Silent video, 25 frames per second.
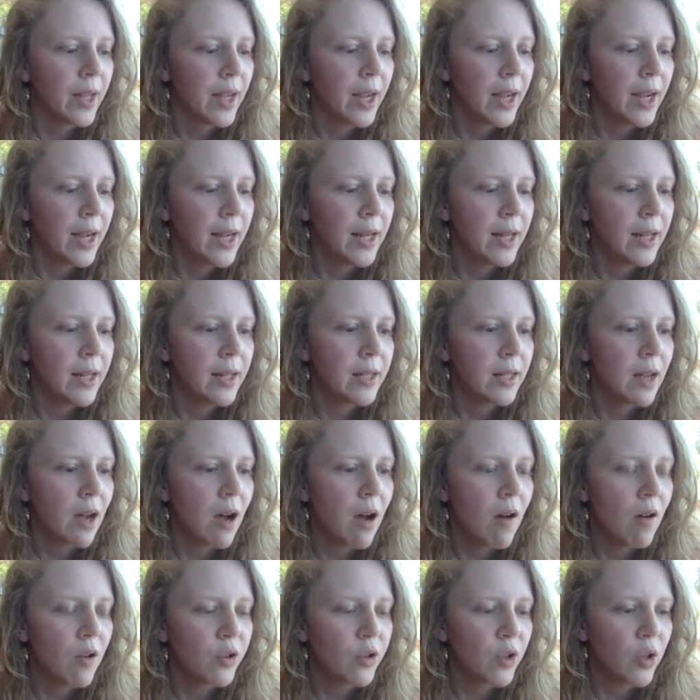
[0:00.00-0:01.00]
It
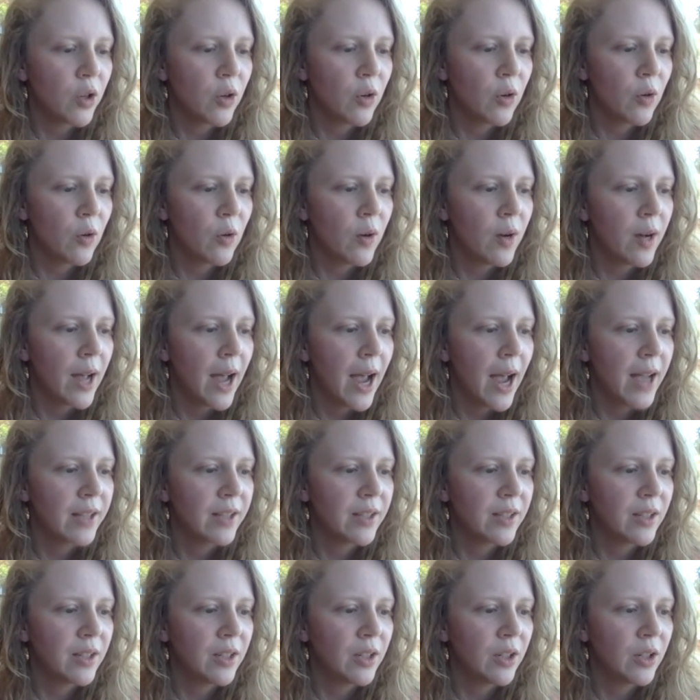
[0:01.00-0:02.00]
also has
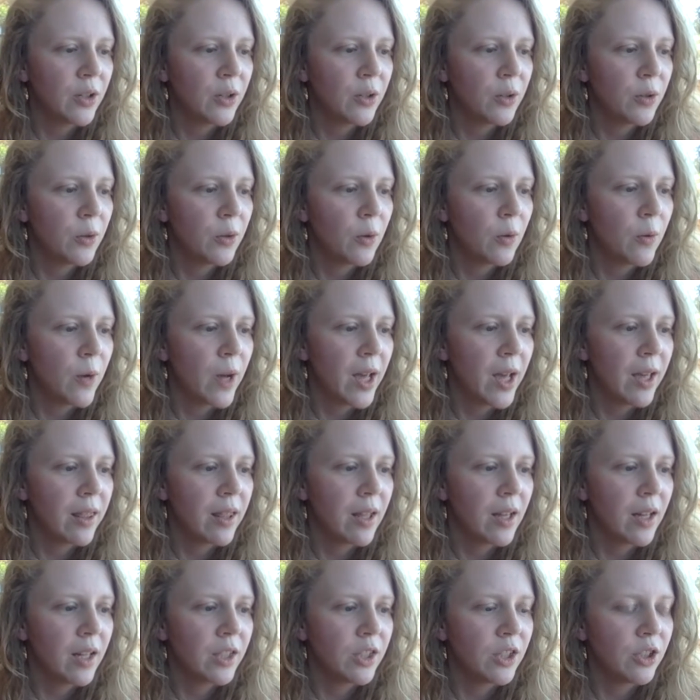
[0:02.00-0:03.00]
to do with
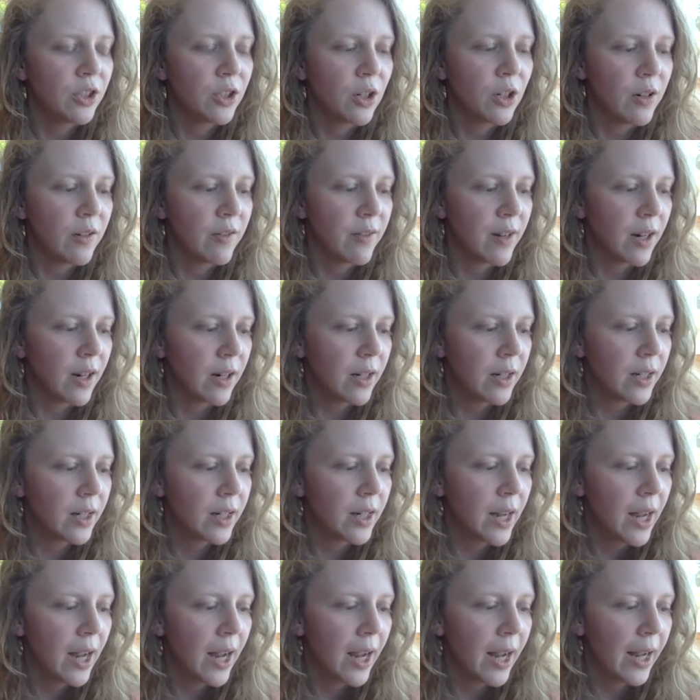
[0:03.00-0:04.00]
Joan of Arc,
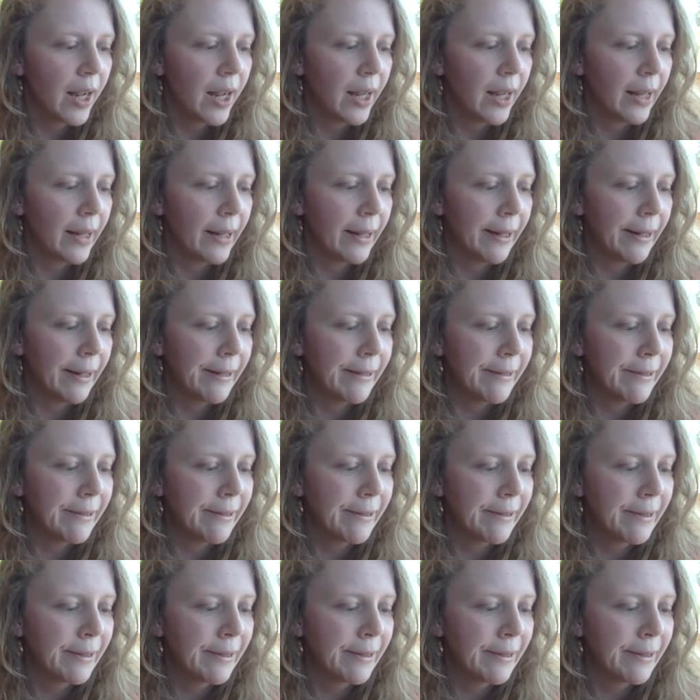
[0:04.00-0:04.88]
and